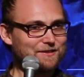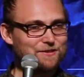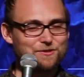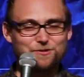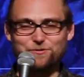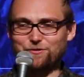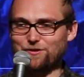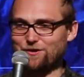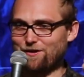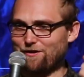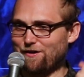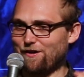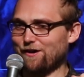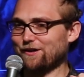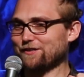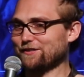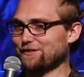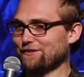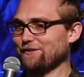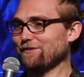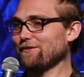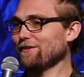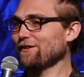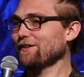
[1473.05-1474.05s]
you're
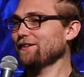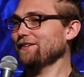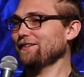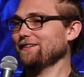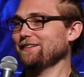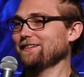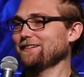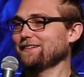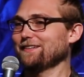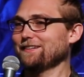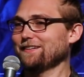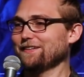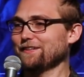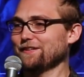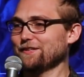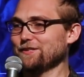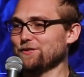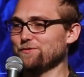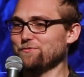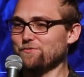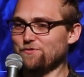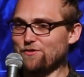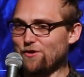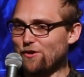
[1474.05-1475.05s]
hardcore,
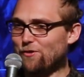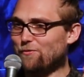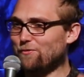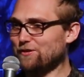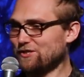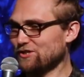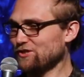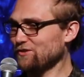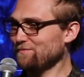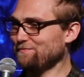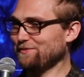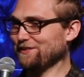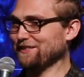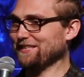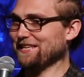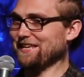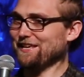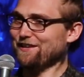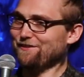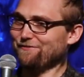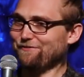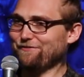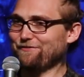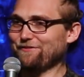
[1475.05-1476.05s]
you know what you
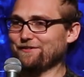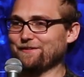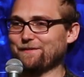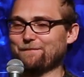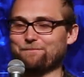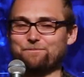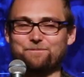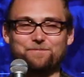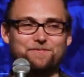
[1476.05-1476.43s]
believe,